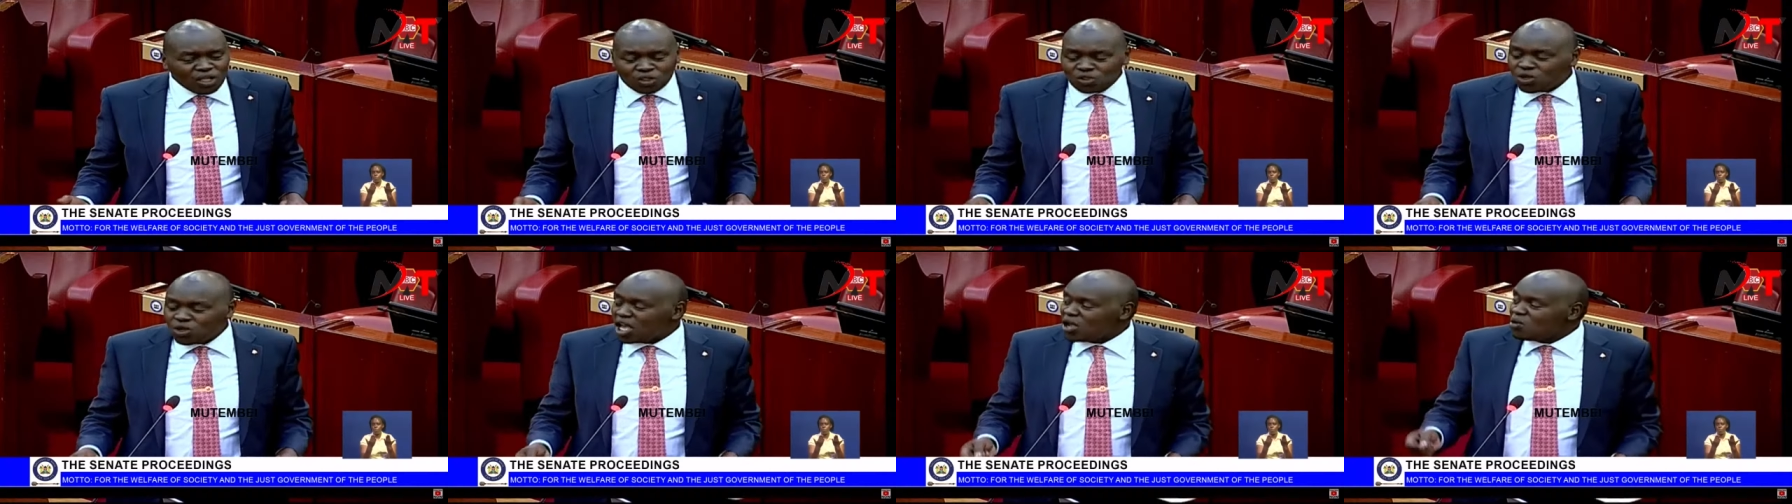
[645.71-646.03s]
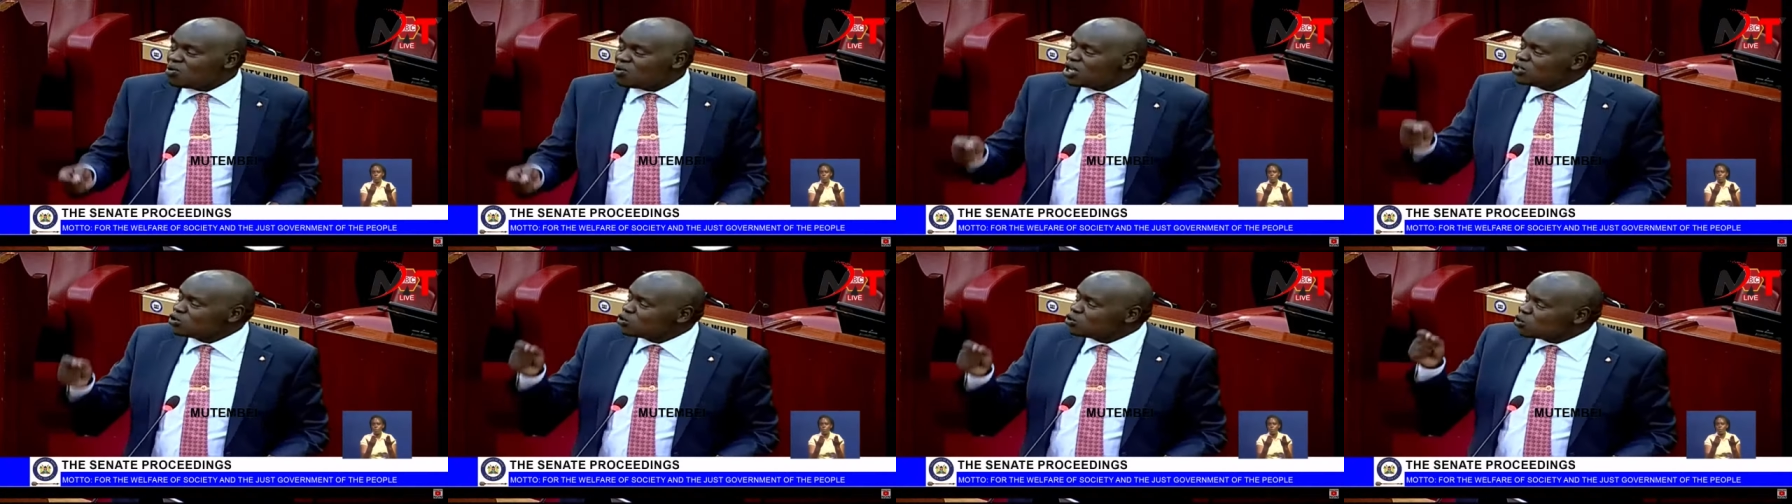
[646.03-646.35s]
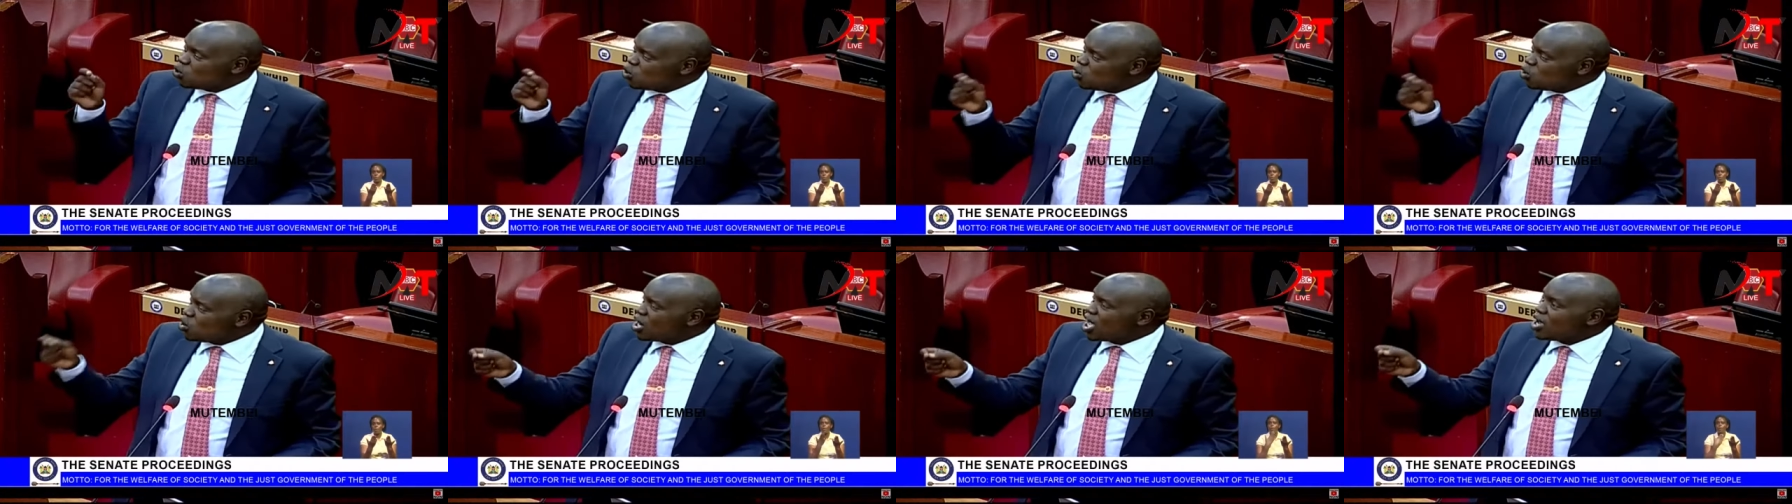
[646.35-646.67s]
So I want
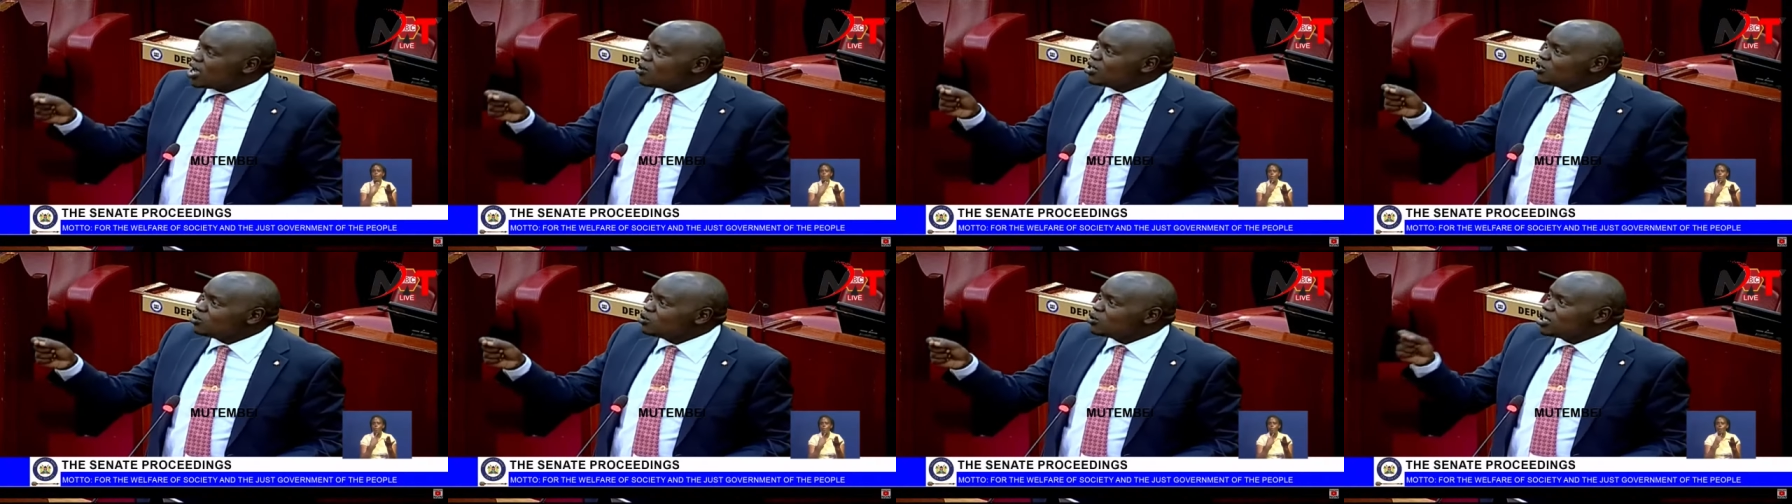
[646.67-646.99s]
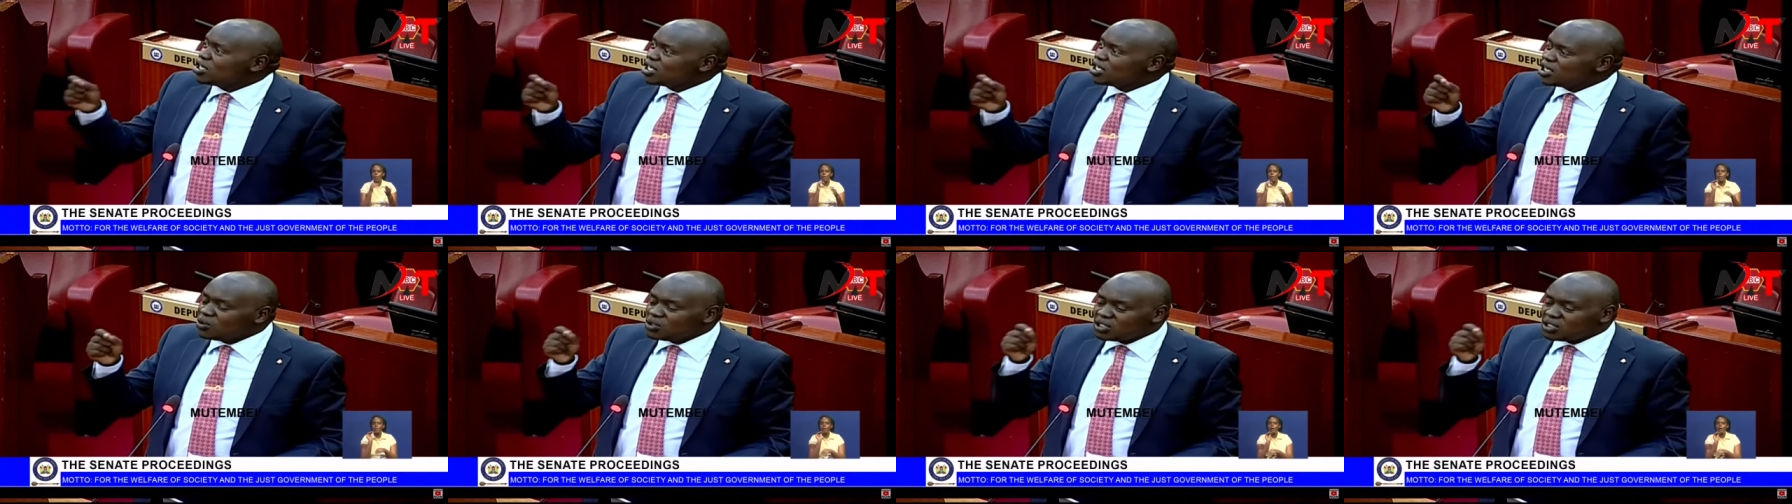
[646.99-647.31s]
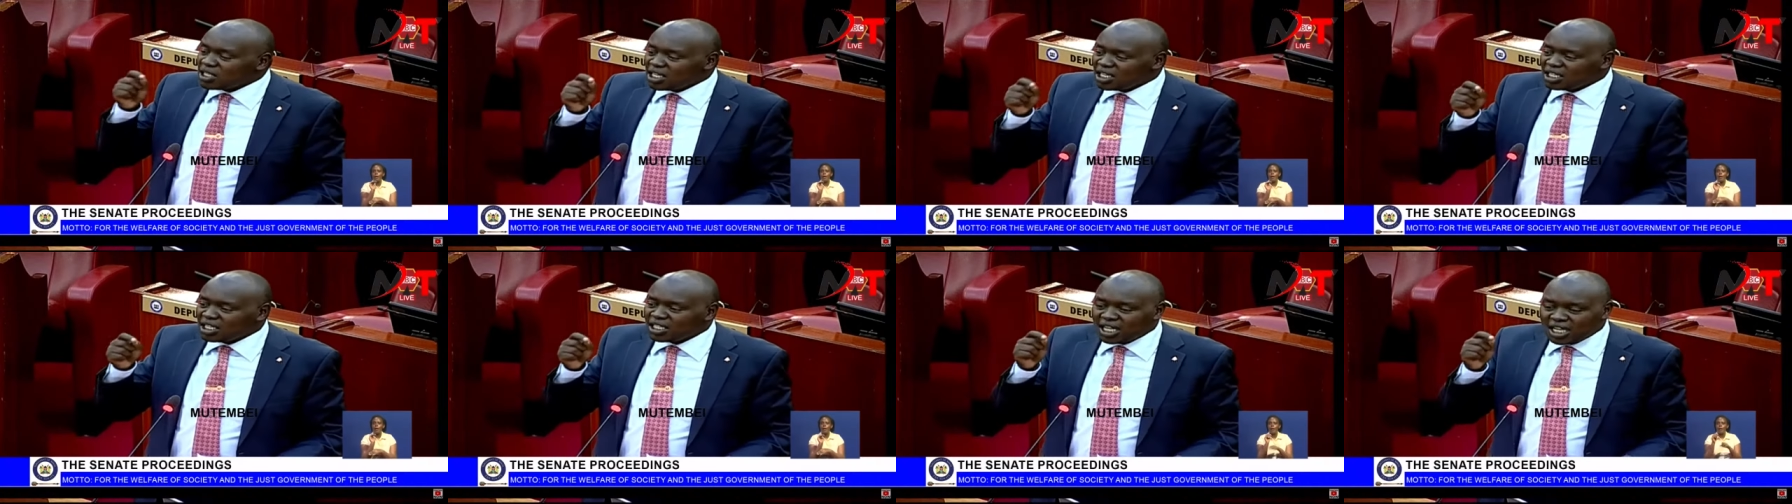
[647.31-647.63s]
to call, I want to agree
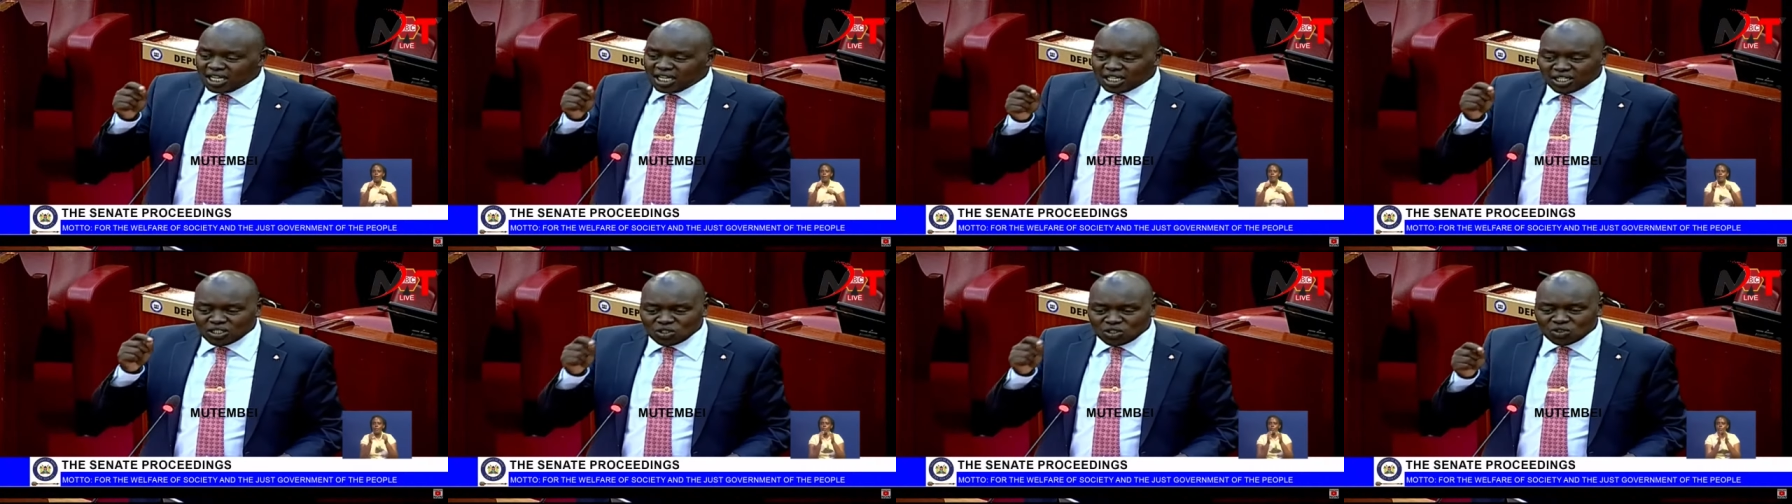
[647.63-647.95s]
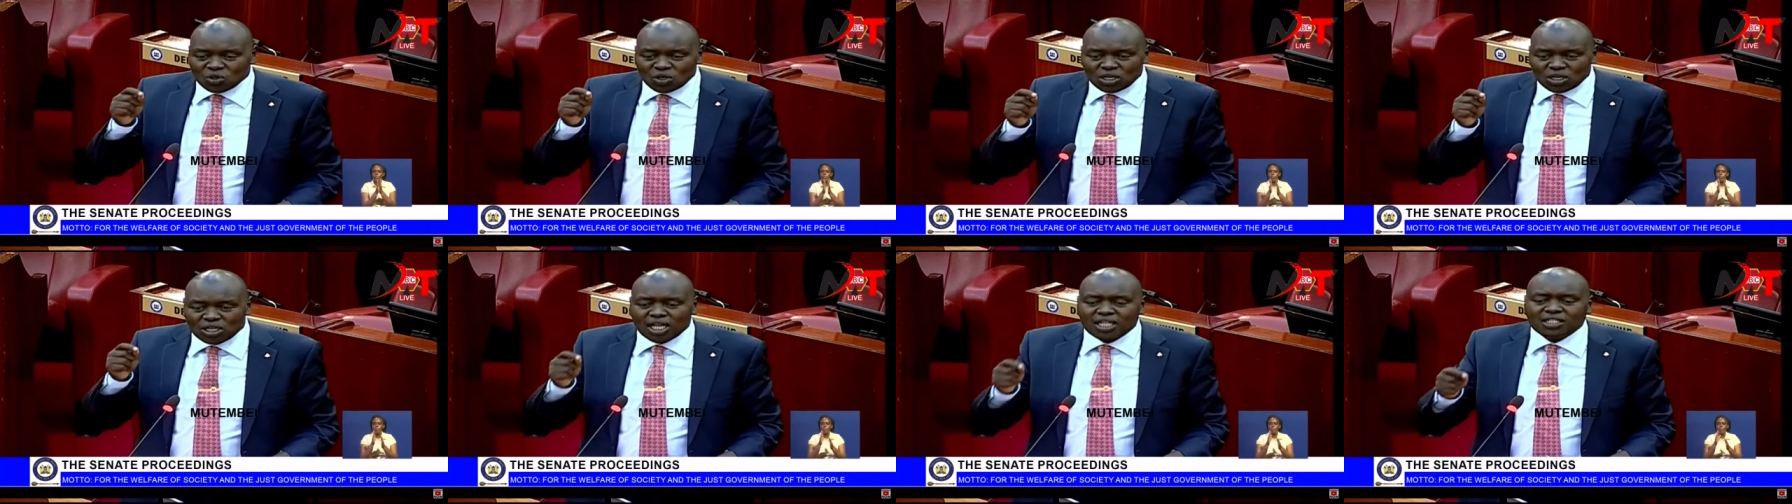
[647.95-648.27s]
with Senator Crystal